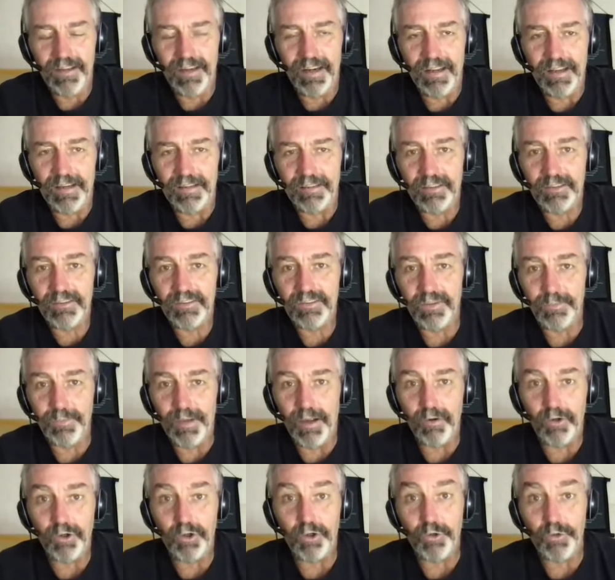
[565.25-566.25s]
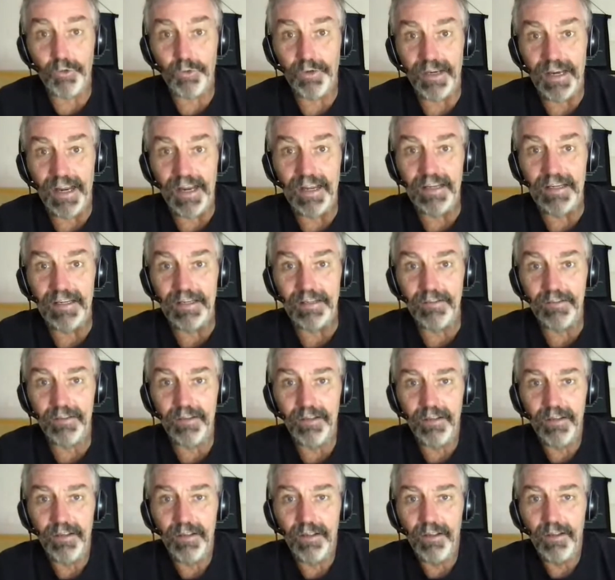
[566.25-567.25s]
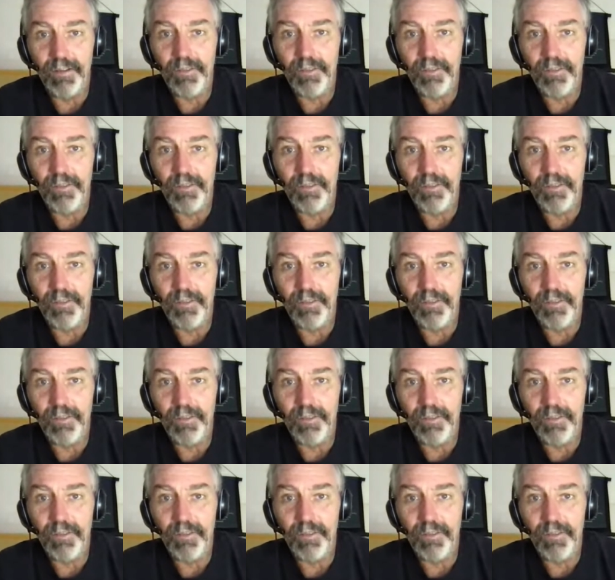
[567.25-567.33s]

that I had somehow created